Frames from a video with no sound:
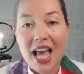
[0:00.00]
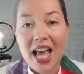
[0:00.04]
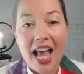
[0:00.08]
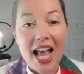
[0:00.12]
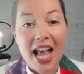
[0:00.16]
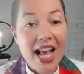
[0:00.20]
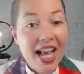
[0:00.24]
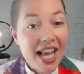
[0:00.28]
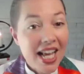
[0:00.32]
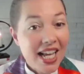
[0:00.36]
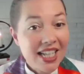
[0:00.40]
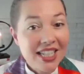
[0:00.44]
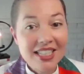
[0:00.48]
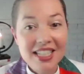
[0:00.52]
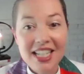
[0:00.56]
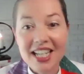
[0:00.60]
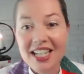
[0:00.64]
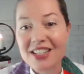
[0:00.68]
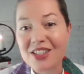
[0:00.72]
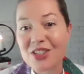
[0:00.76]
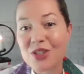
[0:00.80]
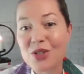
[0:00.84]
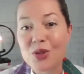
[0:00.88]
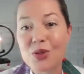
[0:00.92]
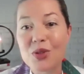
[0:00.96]
and
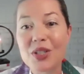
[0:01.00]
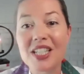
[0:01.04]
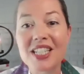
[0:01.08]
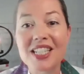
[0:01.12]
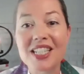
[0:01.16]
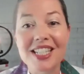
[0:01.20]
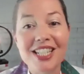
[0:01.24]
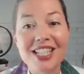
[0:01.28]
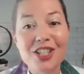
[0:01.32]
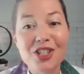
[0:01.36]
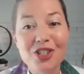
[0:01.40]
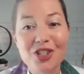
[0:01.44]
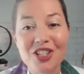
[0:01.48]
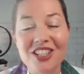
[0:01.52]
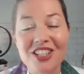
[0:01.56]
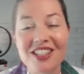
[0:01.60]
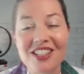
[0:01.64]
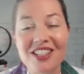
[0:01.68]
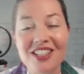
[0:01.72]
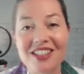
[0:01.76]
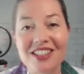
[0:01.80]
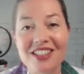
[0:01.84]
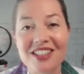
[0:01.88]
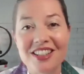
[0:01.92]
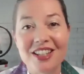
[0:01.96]
as new
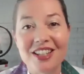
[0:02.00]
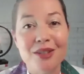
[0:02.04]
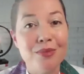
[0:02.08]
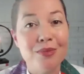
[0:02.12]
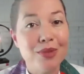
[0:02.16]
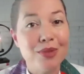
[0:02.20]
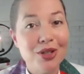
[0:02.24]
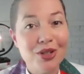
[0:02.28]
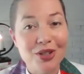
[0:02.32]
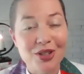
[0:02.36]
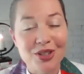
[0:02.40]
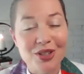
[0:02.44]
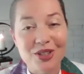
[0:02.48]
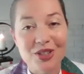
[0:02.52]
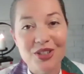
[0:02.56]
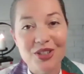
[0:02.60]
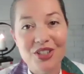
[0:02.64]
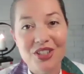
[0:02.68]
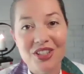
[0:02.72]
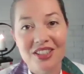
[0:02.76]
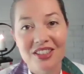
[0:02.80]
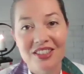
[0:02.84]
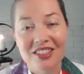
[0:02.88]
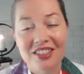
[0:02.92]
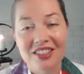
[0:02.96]
conditions
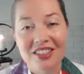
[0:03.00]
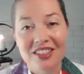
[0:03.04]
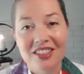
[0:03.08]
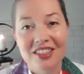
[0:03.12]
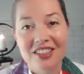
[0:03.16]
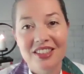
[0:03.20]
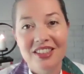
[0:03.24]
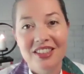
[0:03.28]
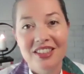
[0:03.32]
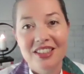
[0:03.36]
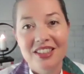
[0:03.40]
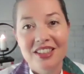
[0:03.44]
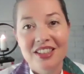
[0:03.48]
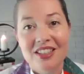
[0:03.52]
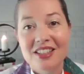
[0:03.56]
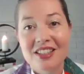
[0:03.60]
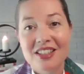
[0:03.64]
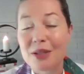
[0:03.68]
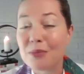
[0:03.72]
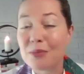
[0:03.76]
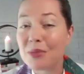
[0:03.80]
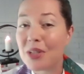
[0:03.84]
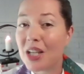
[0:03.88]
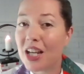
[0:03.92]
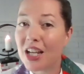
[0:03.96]
emerge.
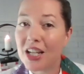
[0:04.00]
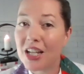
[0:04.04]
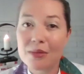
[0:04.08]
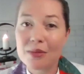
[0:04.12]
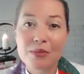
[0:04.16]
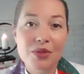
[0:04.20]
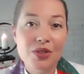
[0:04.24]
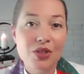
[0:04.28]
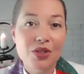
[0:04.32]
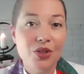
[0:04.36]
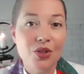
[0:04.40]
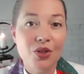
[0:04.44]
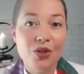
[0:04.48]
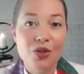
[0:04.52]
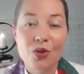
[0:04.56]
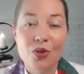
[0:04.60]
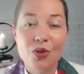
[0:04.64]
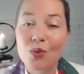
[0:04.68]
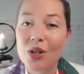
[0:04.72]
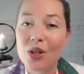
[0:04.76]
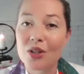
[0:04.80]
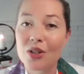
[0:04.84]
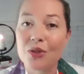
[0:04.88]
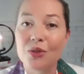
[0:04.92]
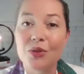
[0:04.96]
Sometimes you're the
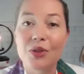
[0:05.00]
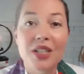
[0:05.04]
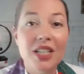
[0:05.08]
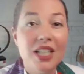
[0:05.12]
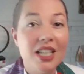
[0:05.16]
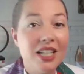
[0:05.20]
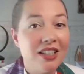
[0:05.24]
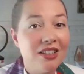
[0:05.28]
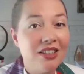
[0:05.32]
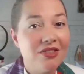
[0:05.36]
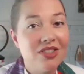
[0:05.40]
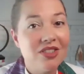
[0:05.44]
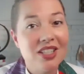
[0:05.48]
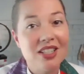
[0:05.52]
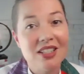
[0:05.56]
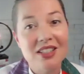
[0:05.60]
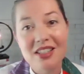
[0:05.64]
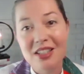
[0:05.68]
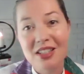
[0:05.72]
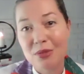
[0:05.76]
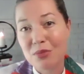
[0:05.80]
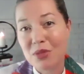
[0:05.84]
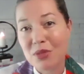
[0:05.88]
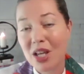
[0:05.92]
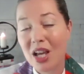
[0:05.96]
one who gives,
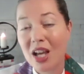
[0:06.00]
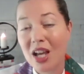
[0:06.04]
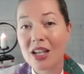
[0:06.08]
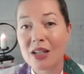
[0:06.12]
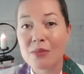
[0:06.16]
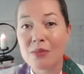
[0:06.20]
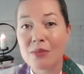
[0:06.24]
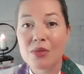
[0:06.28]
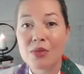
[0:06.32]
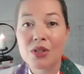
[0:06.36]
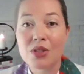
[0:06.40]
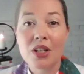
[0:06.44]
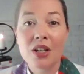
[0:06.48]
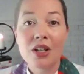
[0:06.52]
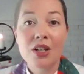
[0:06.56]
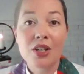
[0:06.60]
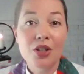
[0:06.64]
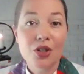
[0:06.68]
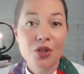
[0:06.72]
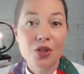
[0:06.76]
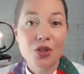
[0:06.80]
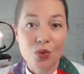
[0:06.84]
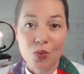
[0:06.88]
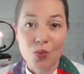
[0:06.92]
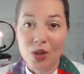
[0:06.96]
sometimes
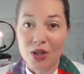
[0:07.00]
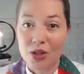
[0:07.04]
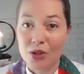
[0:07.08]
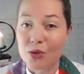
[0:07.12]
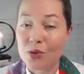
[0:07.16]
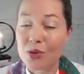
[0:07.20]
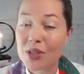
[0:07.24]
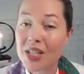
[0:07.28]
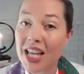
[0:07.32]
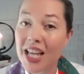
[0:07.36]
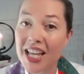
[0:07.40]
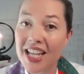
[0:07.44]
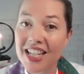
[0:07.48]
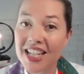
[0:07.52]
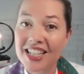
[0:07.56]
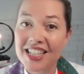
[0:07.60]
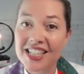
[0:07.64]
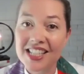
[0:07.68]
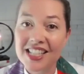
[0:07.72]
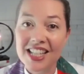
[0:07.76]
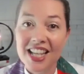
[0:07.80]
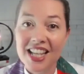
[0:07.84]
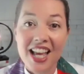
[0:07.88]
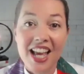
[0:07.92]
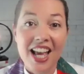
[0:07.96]
you're the one who
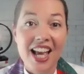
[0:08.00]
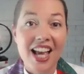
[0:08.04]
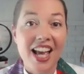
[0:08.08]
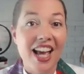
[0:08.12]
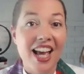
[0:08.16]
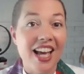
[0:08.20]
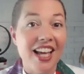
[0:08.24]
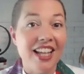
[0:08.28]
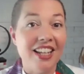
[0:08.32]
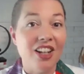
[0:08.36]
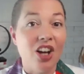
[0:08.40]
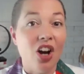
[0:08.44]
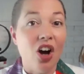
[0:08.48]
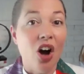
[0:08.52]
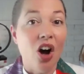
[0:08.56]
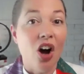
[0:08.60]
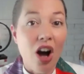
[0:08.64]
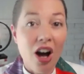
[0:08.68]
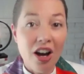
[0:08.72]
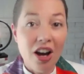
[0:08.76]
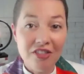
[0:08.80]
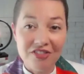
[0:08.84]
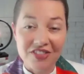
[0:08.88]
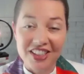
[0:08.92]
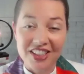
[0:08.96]
takes, and
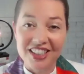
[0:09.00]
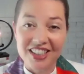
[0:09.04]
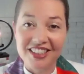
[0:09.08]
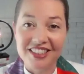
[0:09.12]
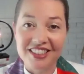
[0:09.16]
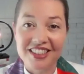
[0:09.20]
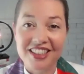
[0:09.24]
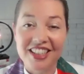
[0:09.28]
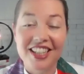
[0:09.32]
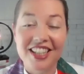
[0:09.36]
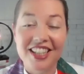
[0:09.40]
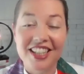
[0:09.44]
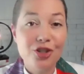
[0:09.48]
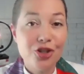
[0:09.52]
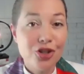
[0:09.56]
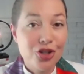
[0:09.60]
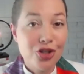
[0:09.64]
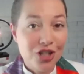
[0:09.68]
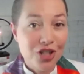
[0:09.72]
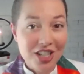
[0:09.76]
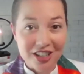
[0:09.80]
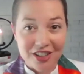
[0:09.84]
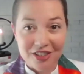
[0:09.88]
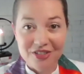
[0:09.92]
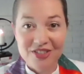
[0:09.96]
often it
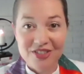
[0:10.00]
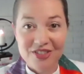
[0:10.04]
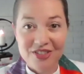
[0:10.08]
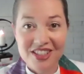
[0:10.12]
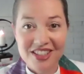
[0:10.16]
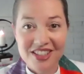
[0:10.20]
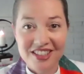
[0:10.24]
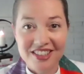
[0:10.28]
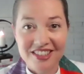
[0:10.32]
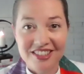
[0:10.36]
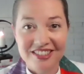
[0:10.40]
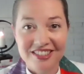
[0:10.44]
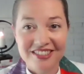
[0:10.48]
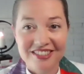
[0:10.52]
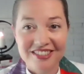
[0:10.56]
shifts.